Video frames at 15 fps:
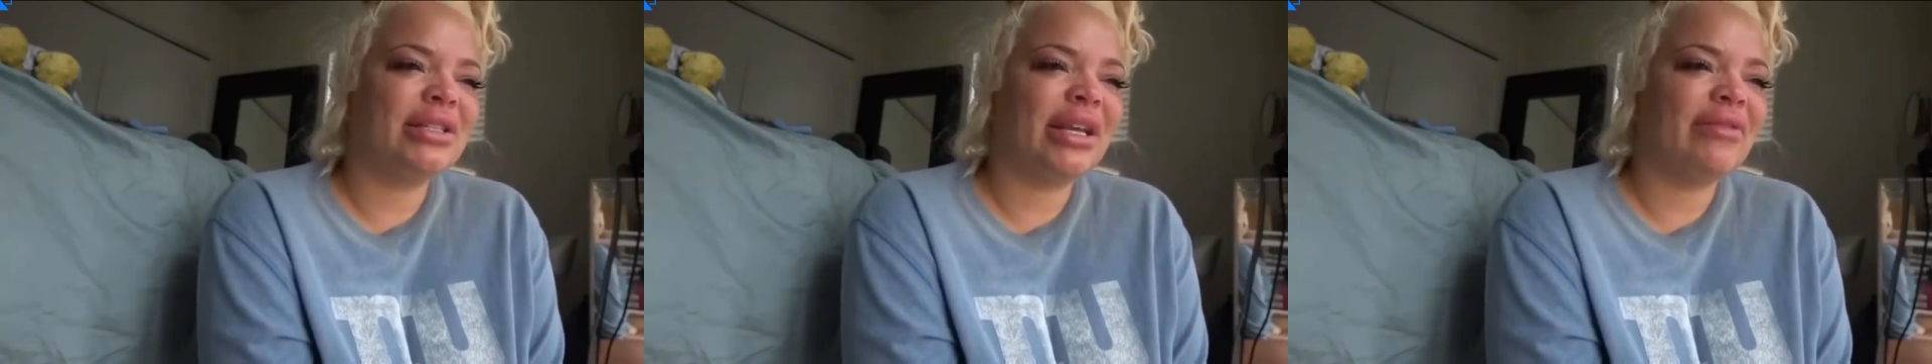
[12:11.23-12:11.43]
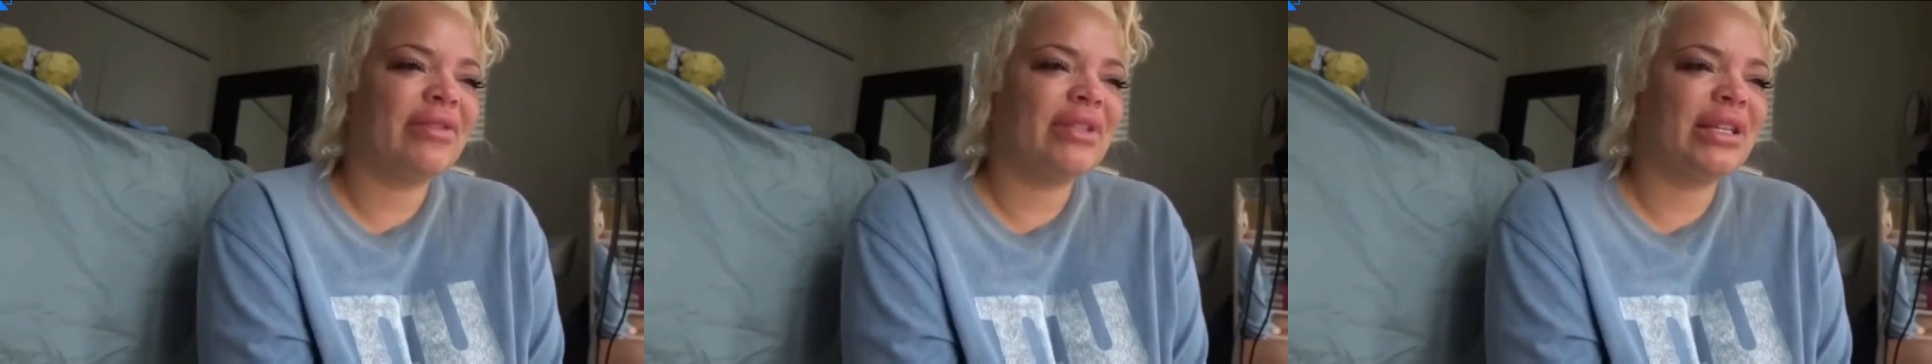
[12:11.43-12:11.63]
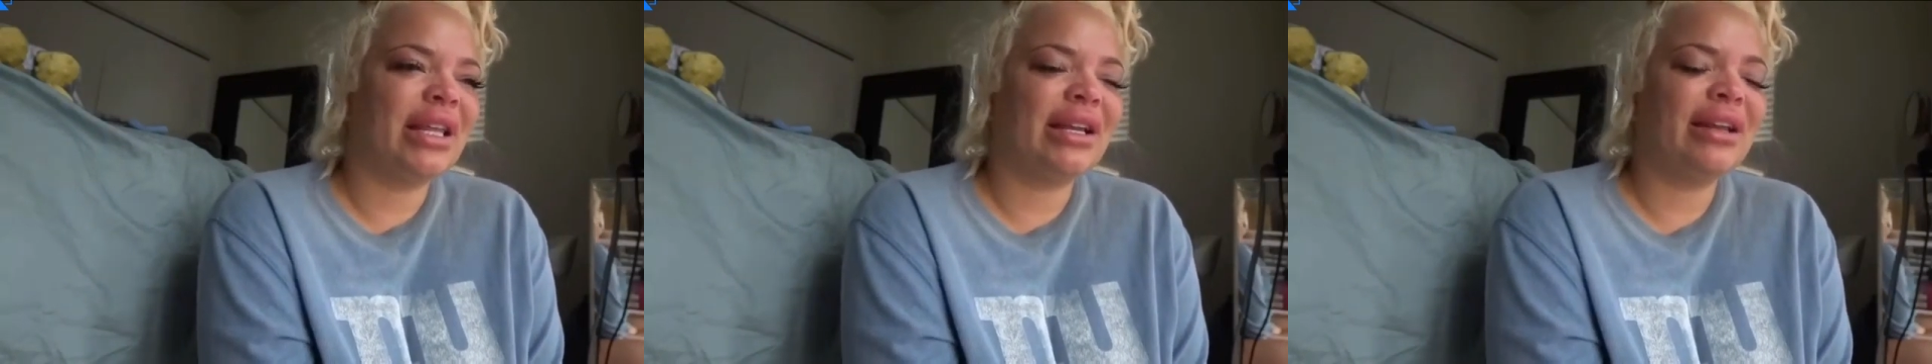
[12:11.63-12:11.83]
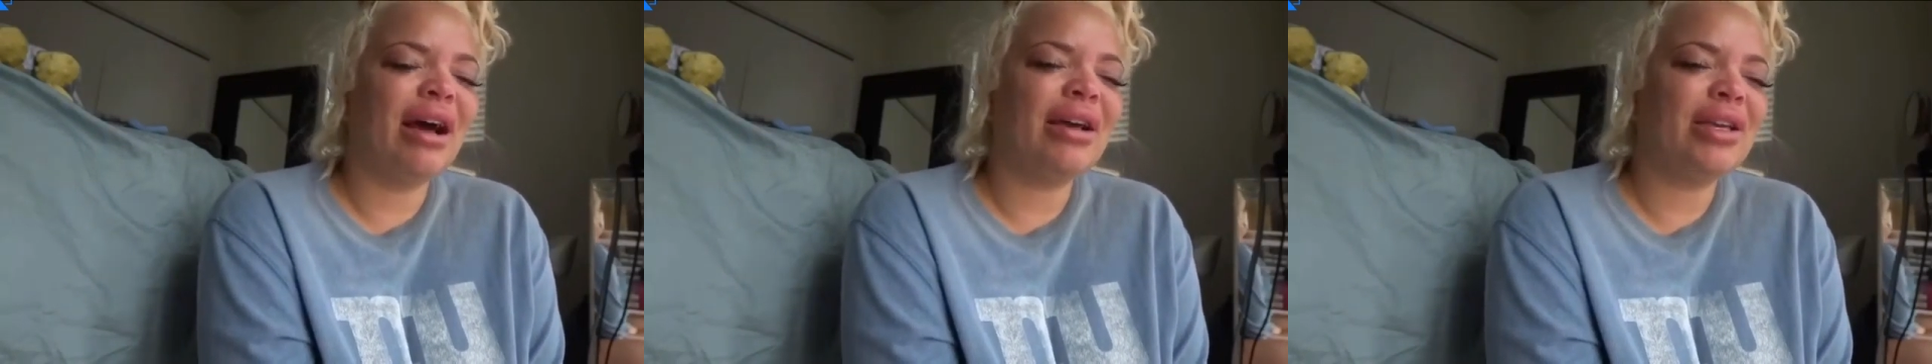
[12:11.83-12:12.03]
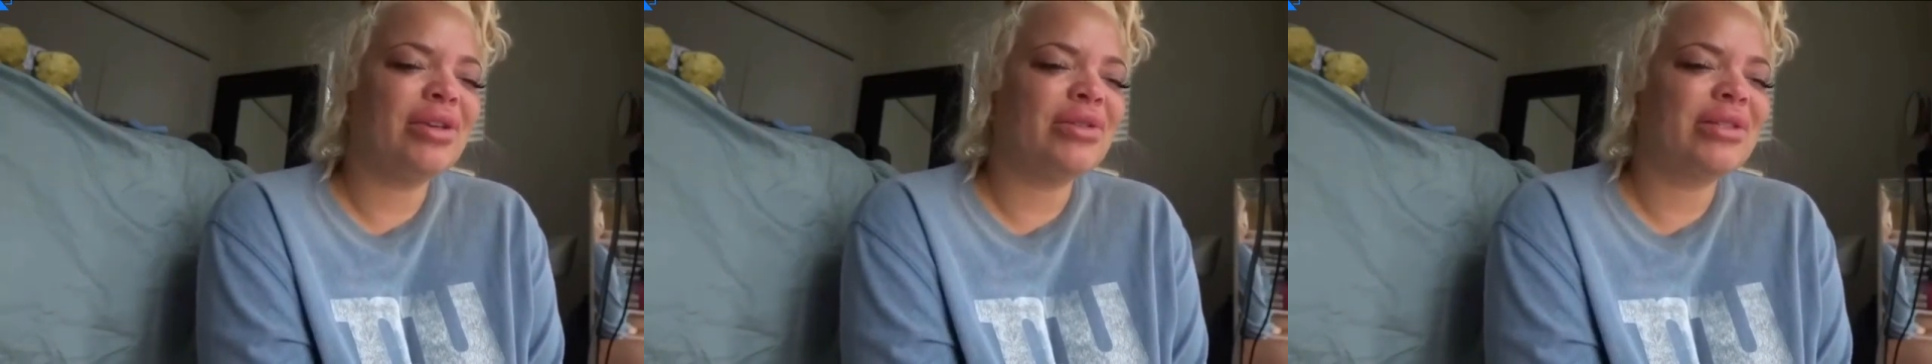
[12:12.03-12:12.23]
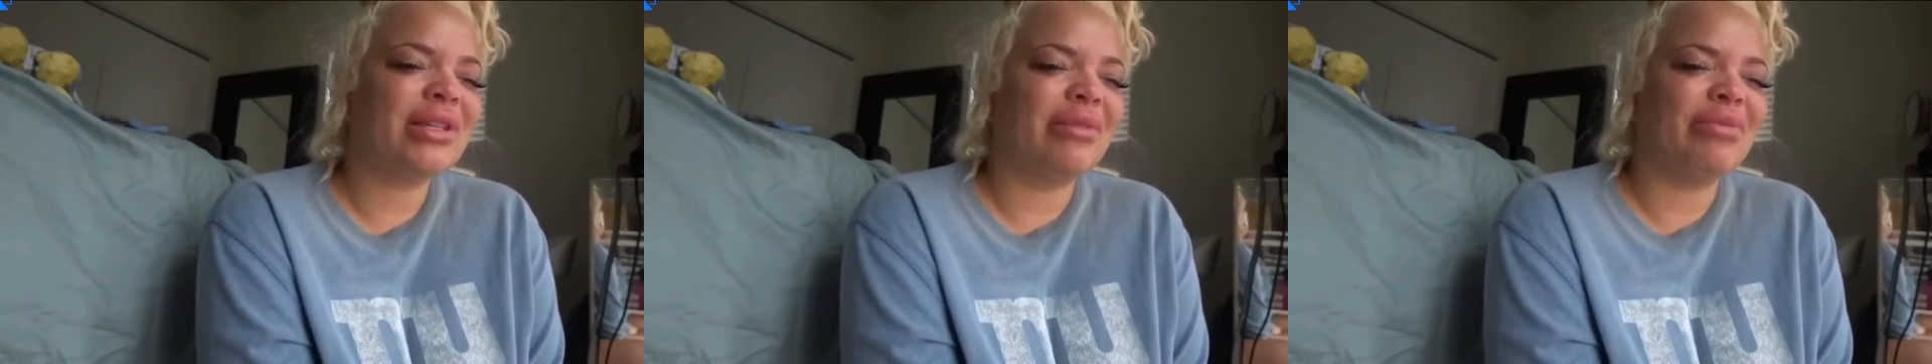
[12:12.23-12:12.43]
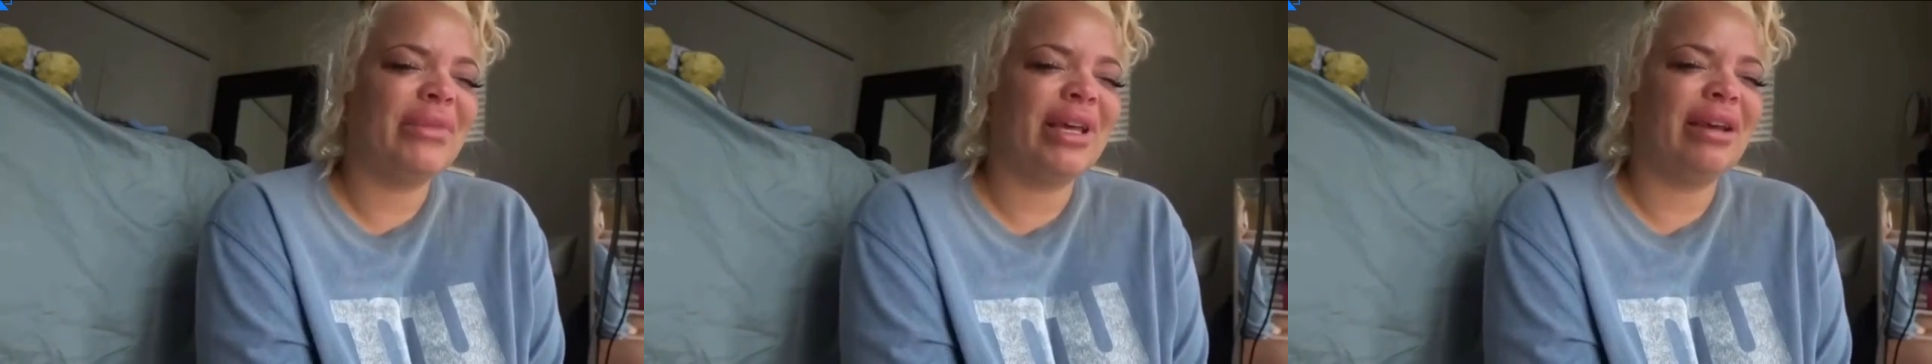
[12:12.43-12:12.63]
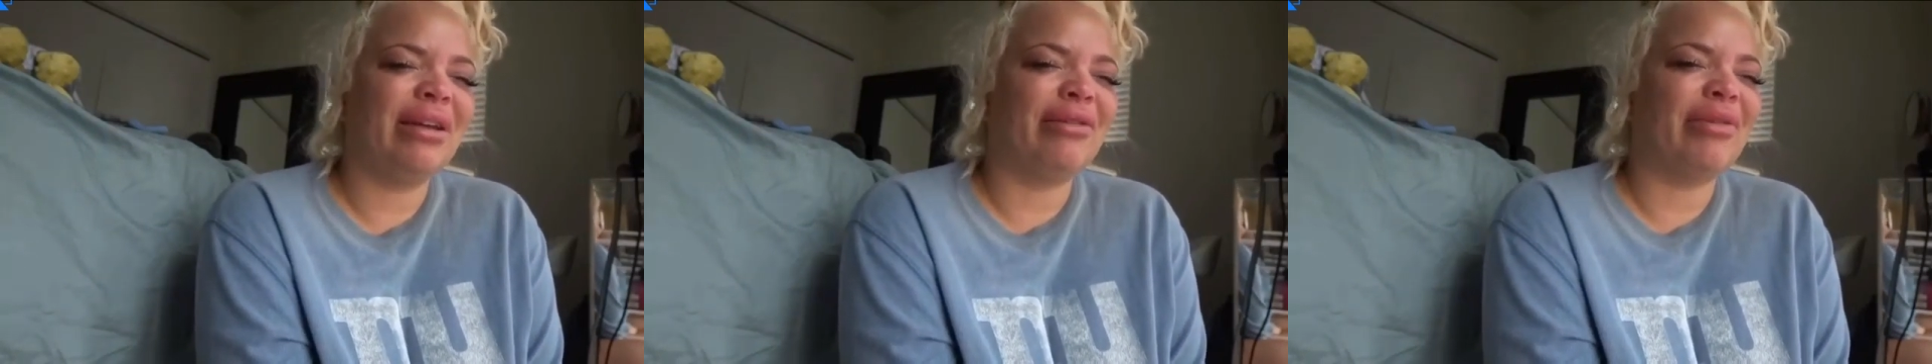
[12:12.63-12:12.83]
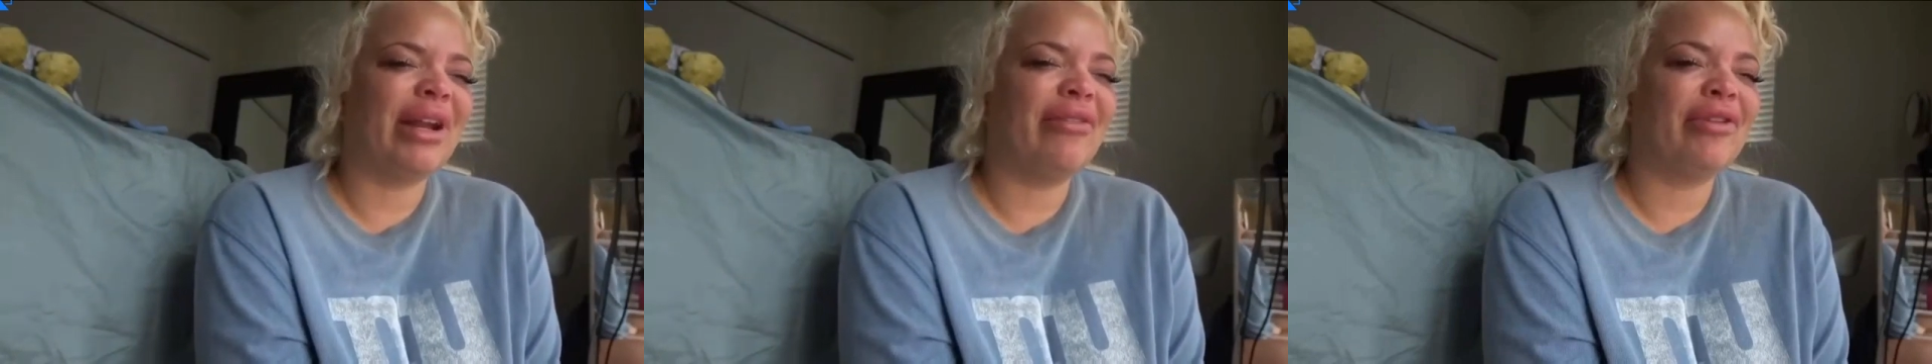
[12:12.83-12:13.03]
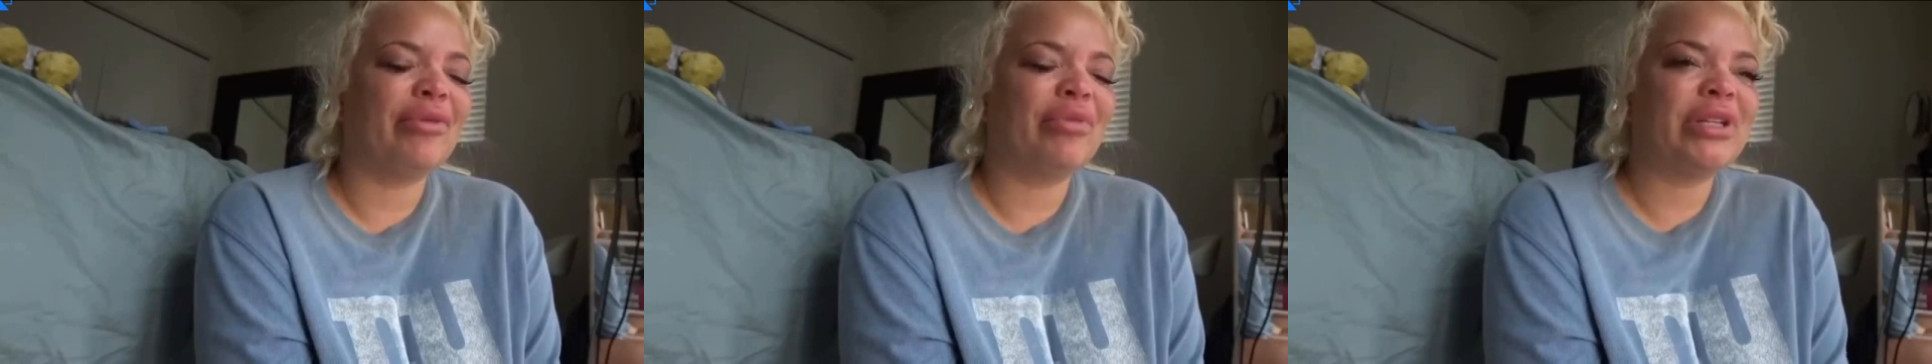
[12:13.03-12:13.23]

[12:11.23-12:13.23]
David to like not use something or whatever,